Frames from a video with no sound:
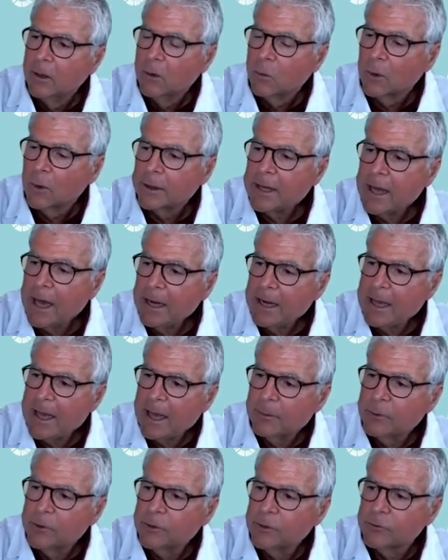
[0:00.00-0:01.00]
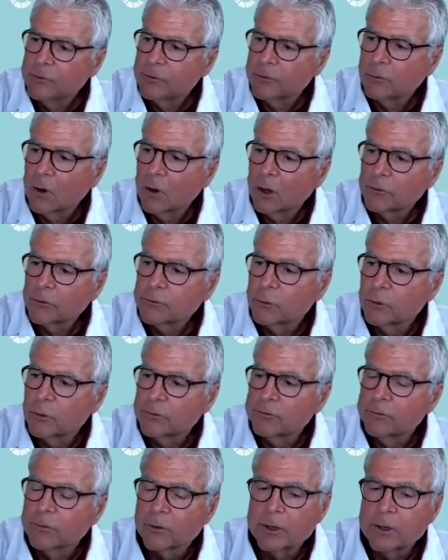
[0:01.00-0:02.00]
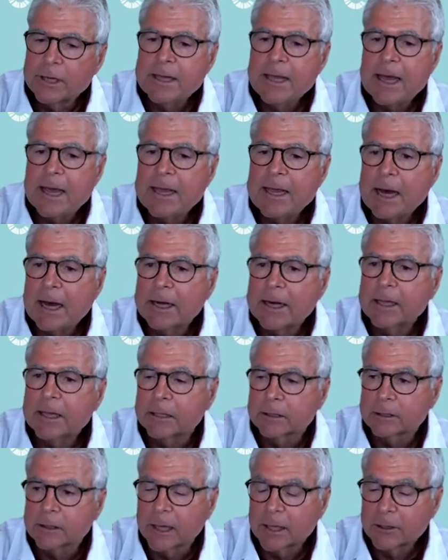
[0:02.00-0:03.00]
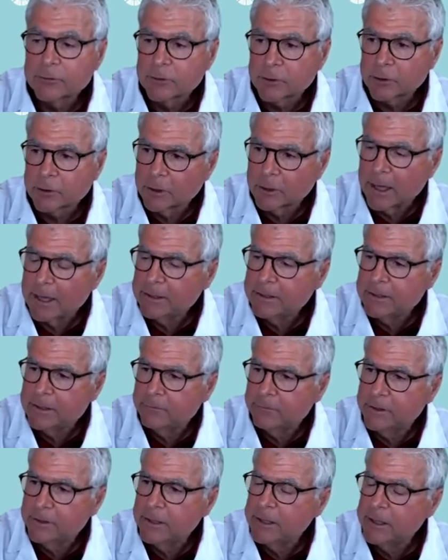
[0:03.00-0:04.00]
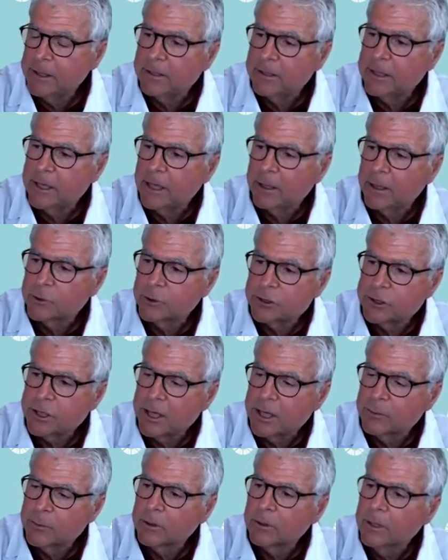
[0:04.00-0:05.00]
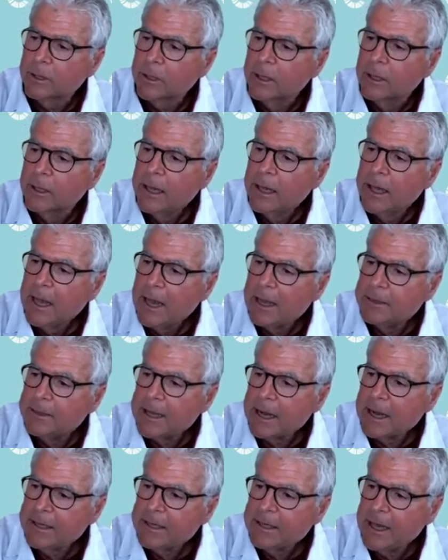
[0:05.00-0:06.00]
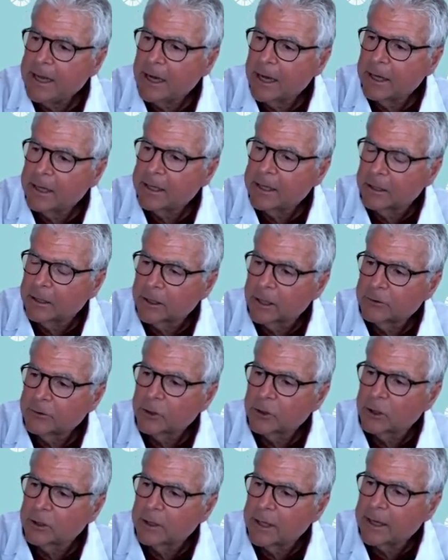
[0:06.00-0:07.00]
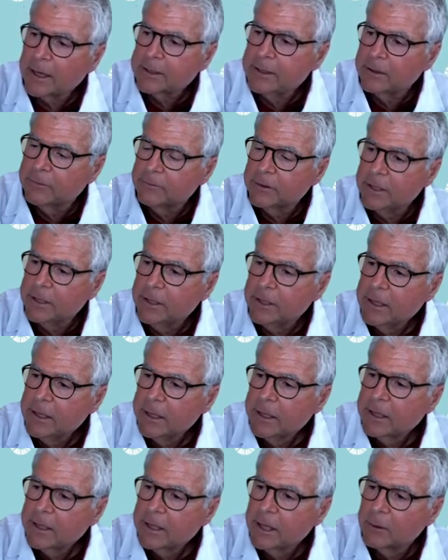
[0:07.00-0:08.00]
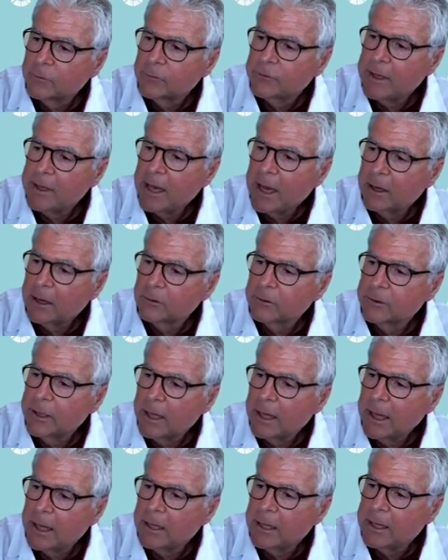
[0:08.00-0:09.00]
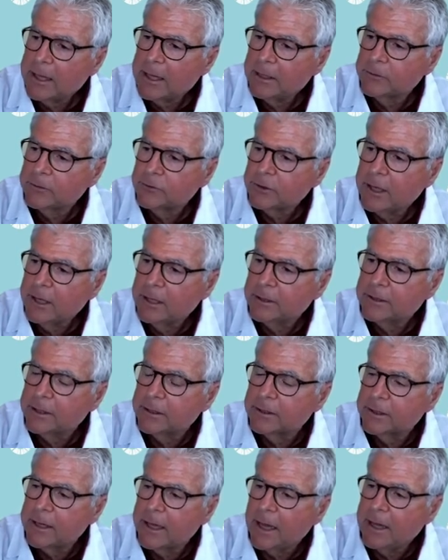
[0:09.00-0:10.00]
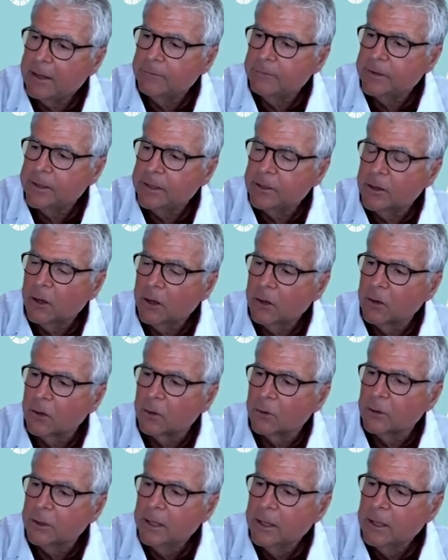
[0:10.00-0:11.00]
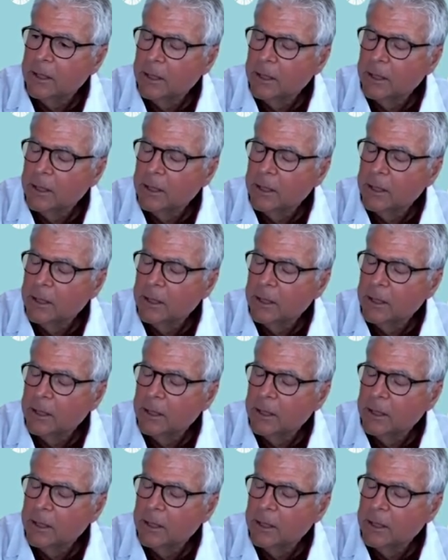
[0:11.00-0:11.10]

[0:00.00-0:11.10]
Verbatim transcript: When that happens, there also is very chaotic electrical activity in the upper chamber. And that chaotic electrical activity comes down and hits into the AV node,